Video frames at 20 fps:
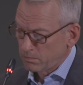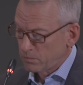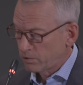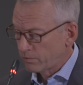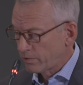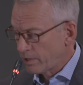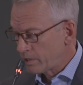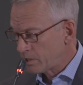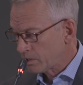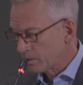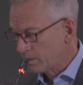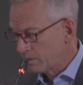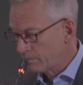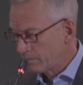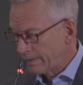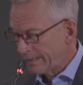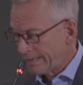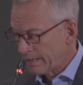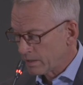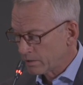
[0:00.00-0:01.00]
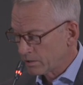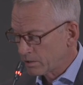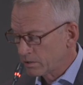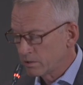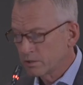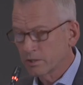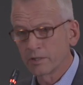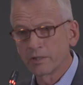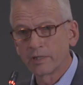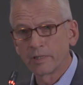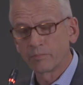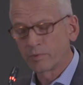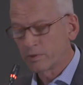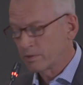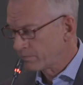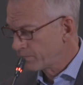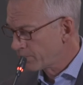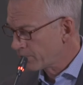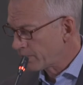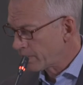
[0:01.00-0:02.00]
duration of encounters, the
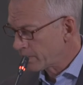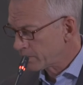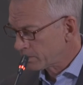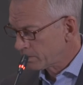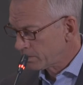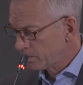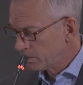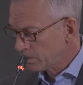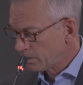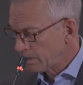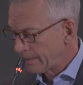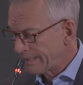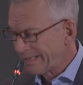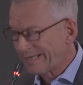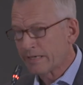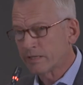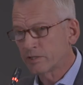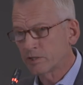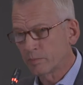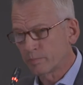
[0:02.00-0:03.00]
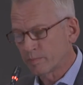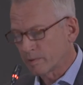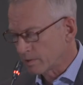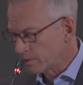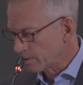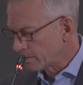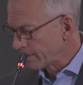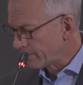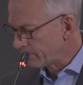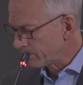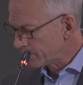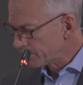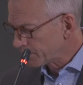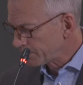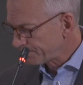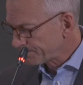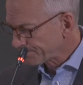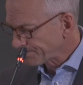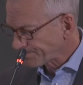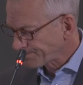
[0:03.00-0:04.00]
number of thrusts, and decibel
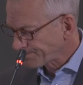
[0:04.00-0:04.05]
levels.